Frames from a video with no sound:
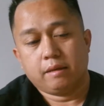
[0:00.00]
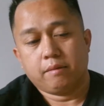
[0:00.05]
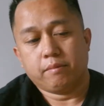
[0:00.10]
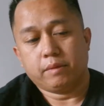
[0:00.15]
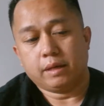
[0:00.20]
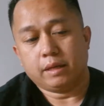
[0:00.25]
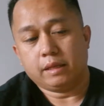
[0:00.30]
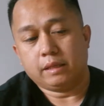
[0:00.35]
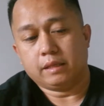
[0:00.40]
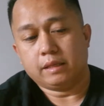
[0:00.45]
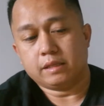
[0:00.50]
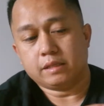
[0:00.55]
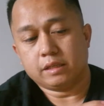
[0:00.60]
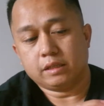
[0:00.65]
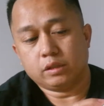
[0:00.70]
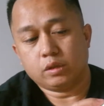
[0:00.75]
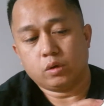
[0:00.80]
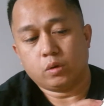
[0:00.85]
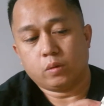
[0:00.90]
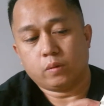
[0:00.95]
but it
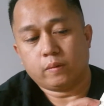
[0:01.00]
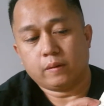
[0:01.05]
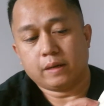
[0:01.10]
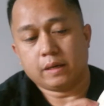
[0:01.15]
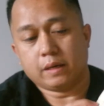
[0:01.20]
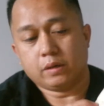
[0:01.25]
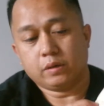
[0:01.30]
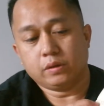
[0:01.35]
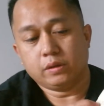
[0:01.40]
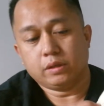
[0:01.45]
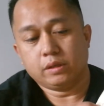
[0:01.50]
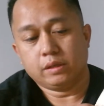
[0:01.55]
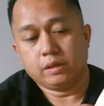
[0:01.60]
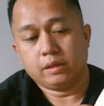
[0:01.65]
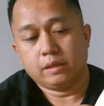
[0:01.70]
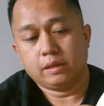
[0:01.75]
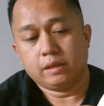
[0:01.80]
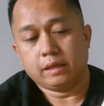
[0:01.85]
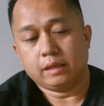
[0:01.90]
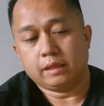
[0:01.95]
doesn't go around
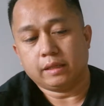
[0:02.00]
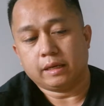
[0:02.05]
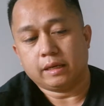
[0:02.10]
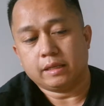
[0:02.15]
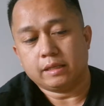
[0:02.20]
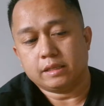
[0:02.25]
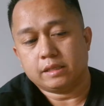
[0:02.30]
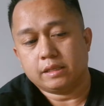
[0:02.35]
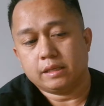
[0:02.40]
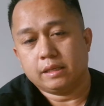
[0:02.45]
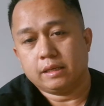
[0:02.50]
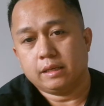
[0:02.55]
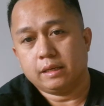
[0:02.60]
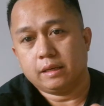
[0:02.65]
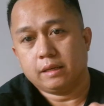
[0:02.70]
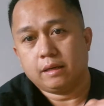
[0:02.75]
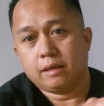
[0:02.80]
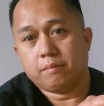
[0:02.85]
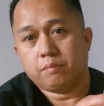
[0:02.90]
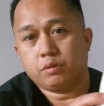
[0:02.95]
it ends
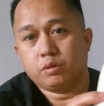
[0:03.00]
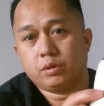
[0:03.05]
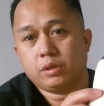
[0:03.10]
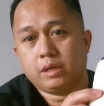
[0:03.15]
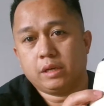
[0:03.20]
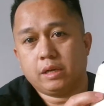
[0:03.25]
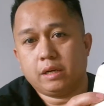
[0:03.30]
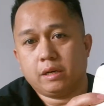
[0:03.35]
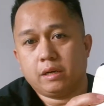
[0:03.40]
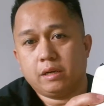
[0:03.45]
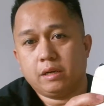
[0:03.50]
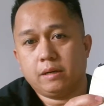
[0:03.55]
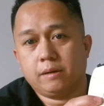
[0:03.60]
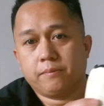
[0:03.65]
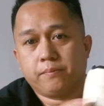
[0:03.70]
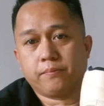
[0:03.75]
to here